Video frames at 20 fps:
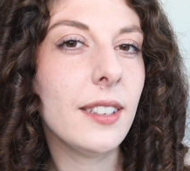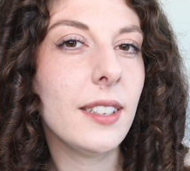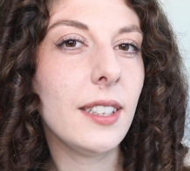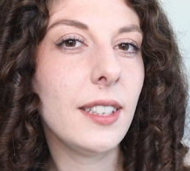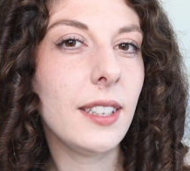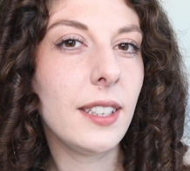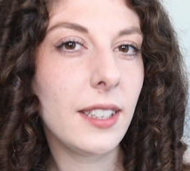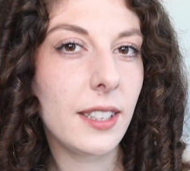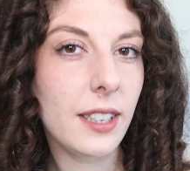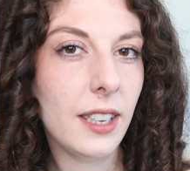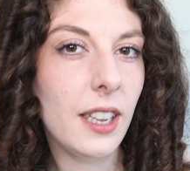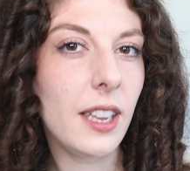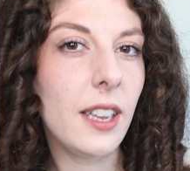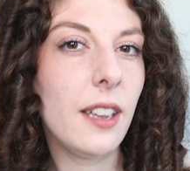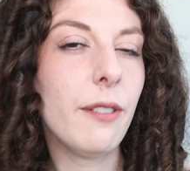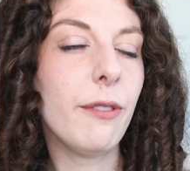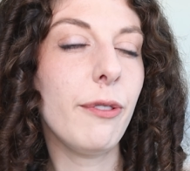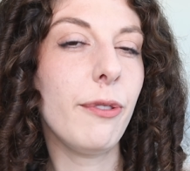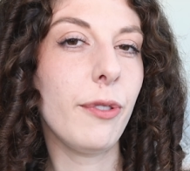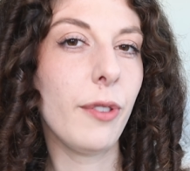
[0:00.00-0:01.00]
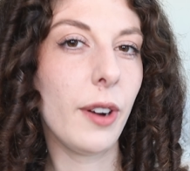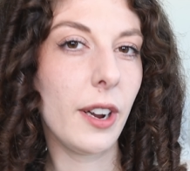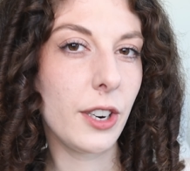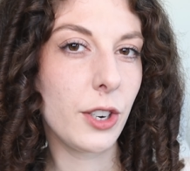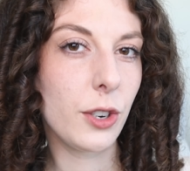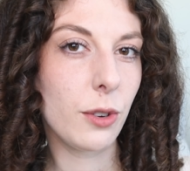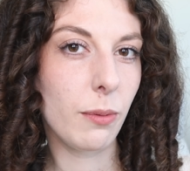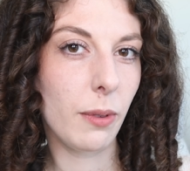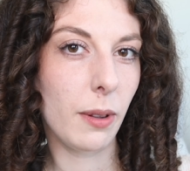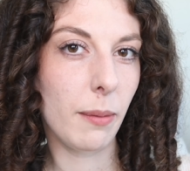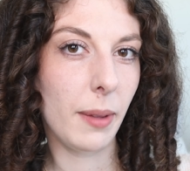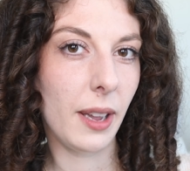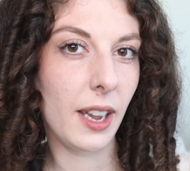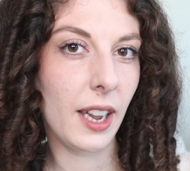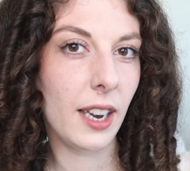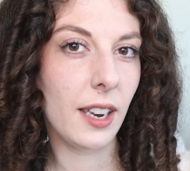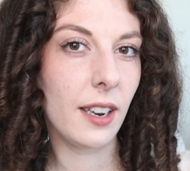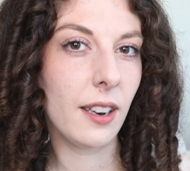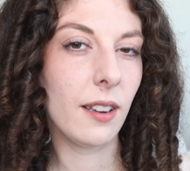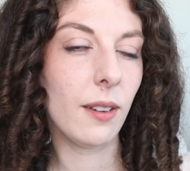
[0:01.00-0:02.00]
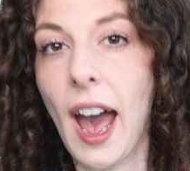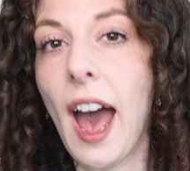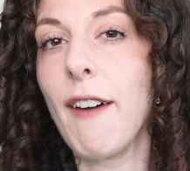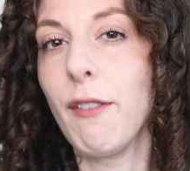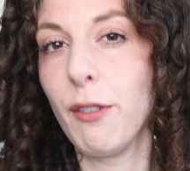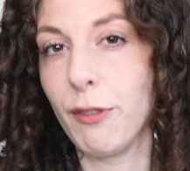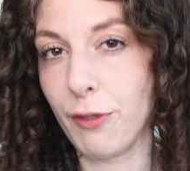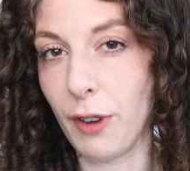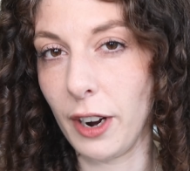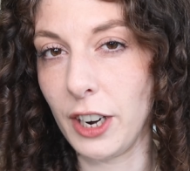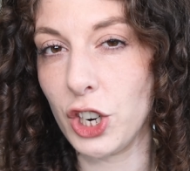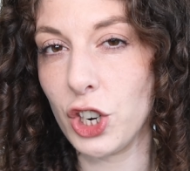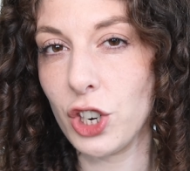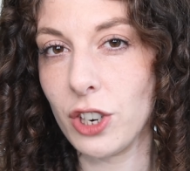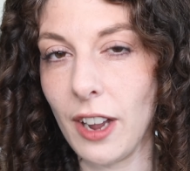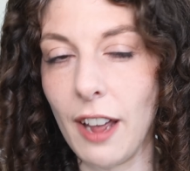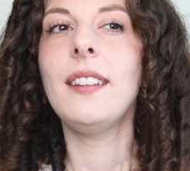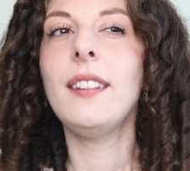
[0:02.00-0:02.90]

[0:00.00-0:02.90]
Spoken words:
see French women have a French.